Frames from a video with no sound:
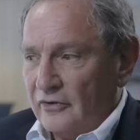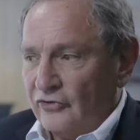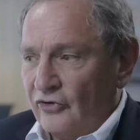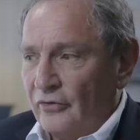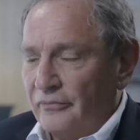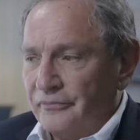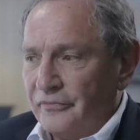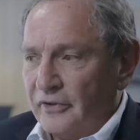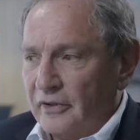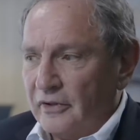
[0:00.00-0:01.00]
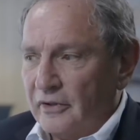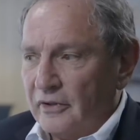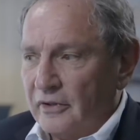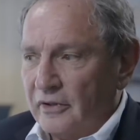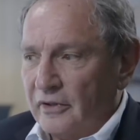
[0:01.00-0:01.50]
So
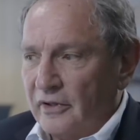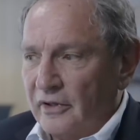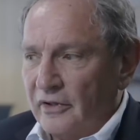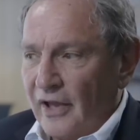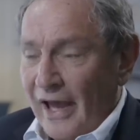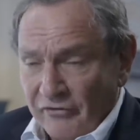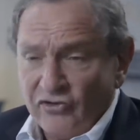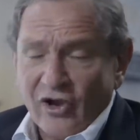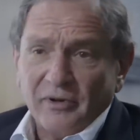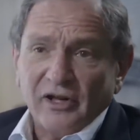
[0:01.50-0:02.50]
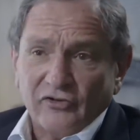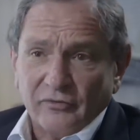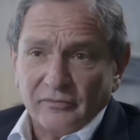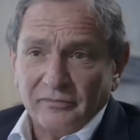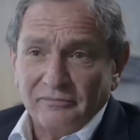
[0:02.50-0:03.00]
have the Japanese.
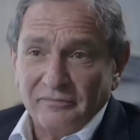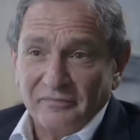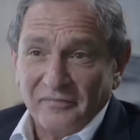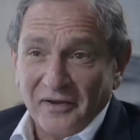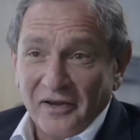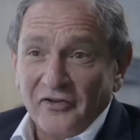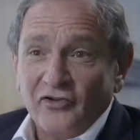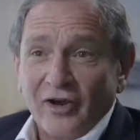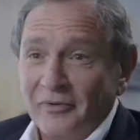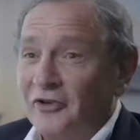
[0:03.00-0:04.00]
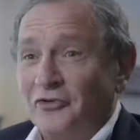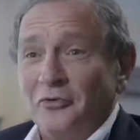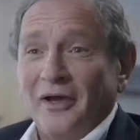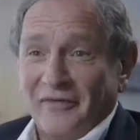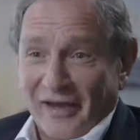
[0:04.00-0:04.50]
The Japanese
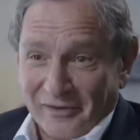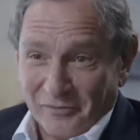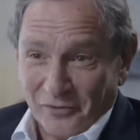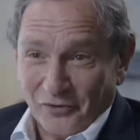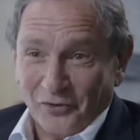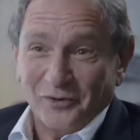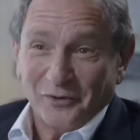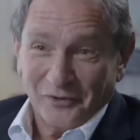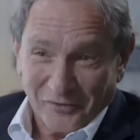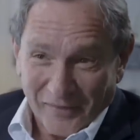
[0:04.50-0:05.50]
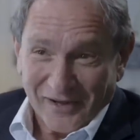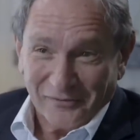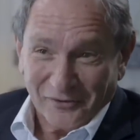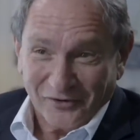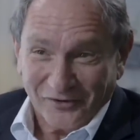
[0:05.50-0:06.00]
do have admirals who learn from
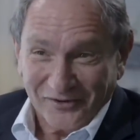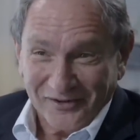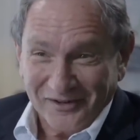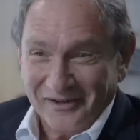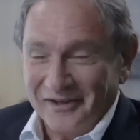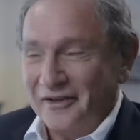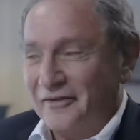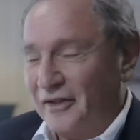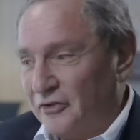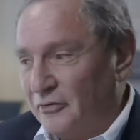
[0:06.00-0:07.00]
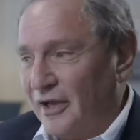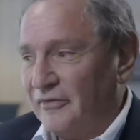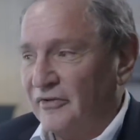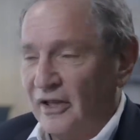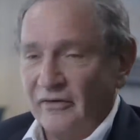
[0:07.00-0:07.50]
admirals. They do
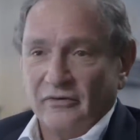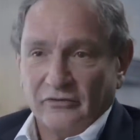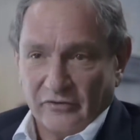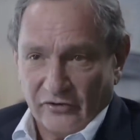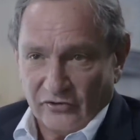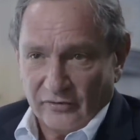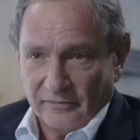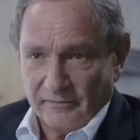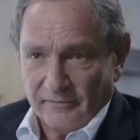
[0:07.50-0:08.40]
have a naval tradition.